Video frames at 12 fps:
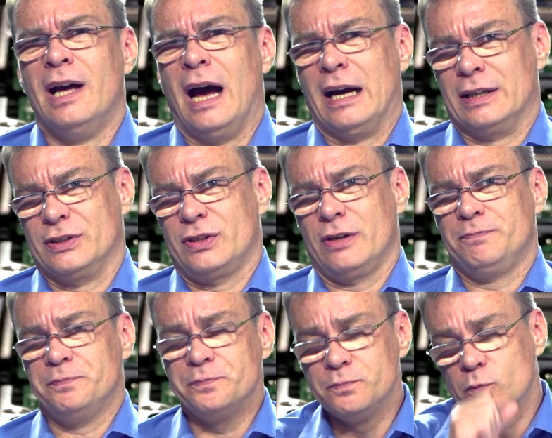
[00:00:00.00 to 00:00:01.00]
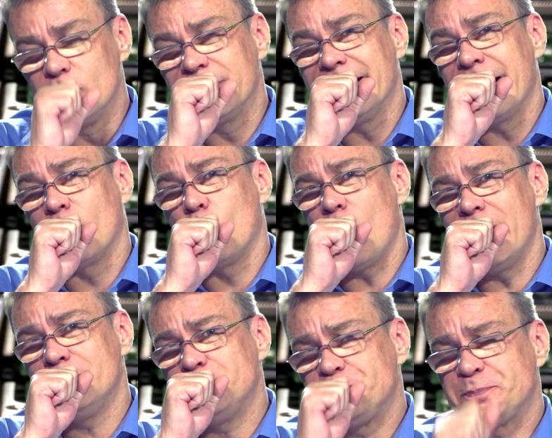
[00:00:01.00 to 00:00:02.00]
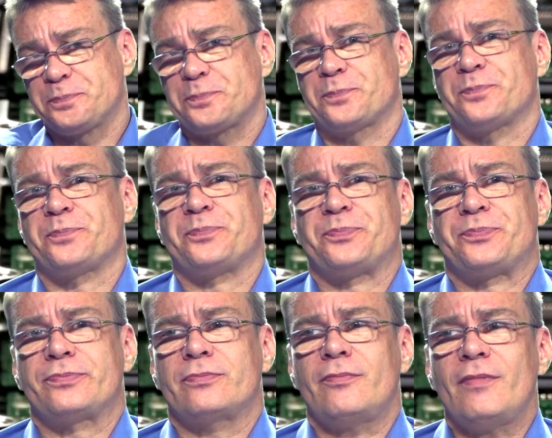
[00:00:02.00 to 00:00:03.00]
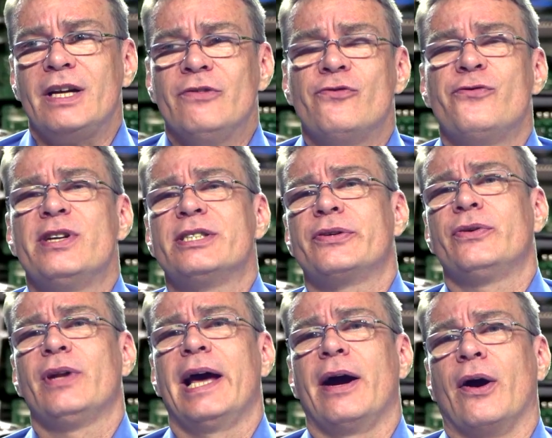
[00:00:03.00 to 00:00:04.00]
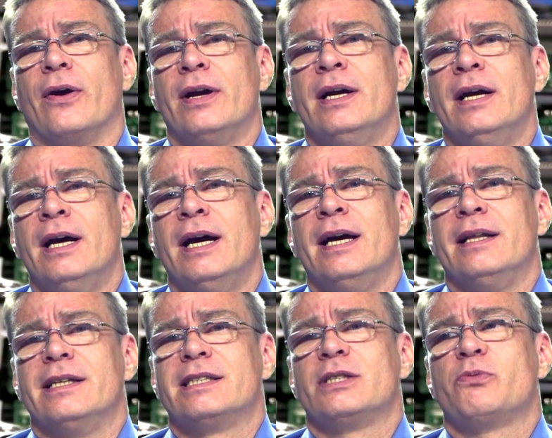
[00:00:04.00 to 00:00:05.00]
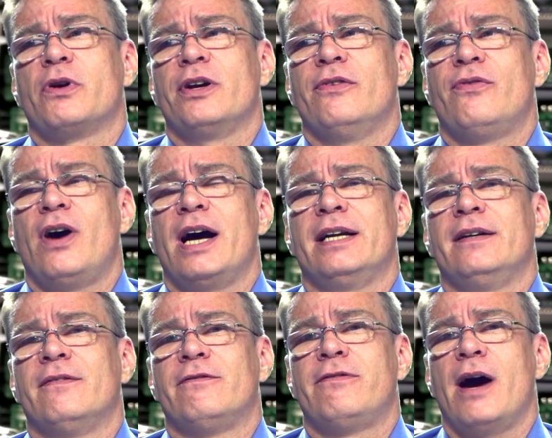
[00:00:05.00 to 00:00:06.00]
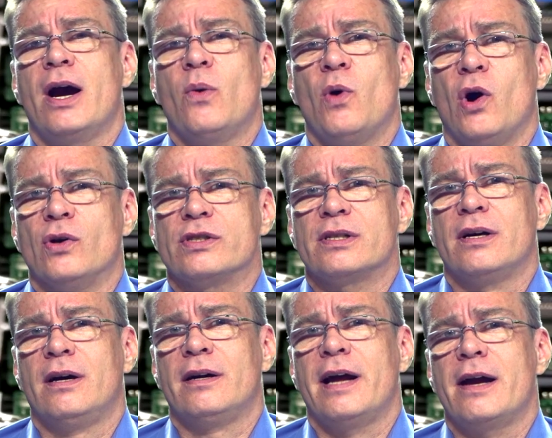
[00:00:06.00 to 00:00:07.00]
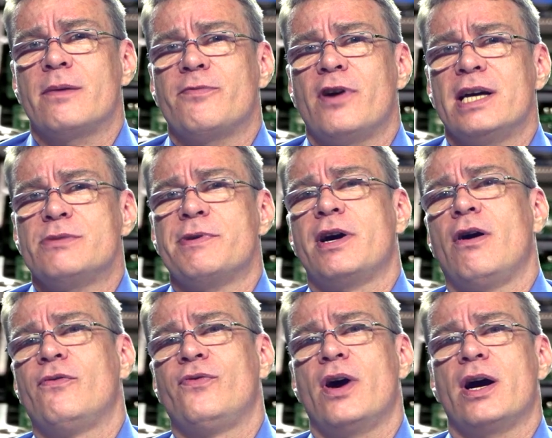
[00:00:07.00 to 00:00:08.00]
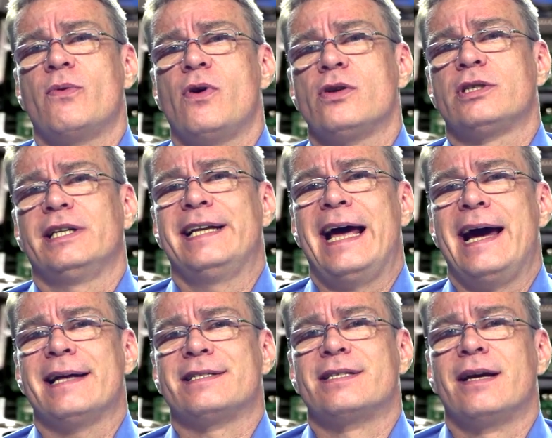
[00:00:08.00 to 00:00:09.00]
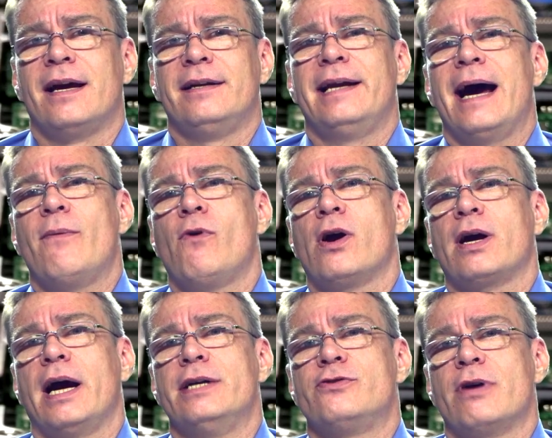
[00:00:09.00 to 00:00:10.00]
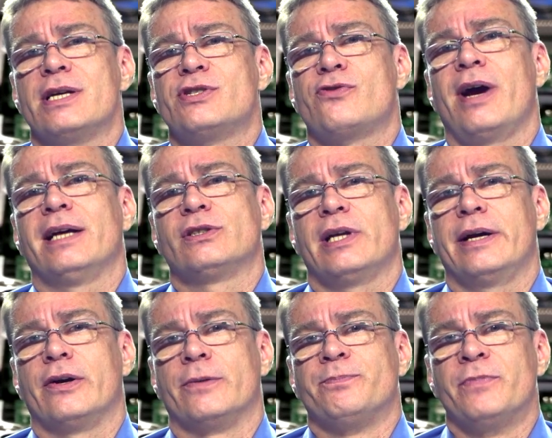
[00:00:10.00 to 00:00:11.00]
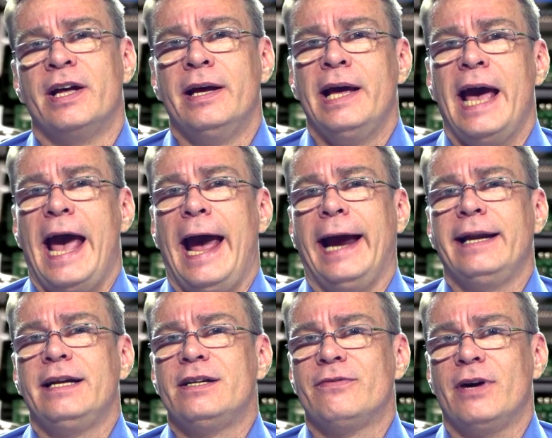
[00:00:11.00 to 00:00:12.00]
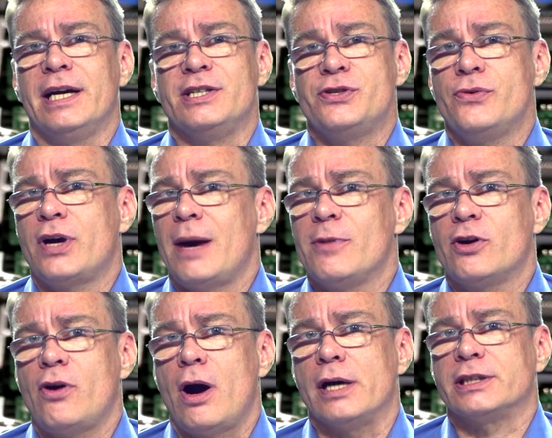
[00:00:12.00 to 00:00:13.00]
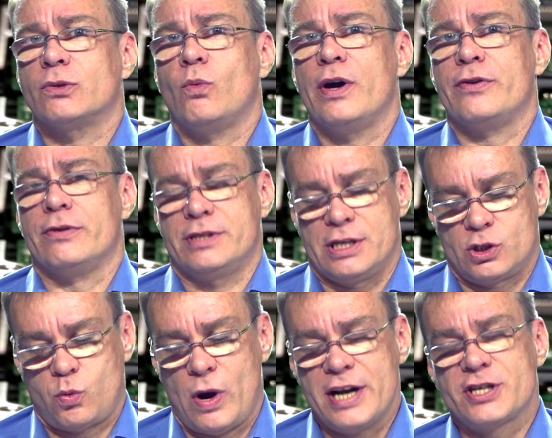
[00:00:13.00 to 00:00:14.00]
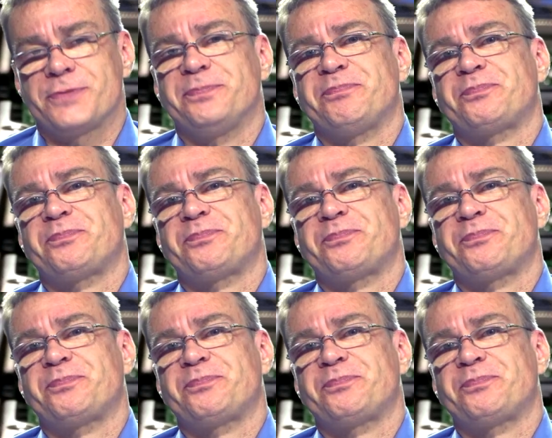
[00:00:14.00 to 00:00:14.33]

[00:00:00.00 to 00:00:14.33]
I'm going to start with Layer 1, physical layer. This is where you find firewalls. On enterprise, we call firewalls NATs, Network Address Translator. Any device you come across, whether it's a switch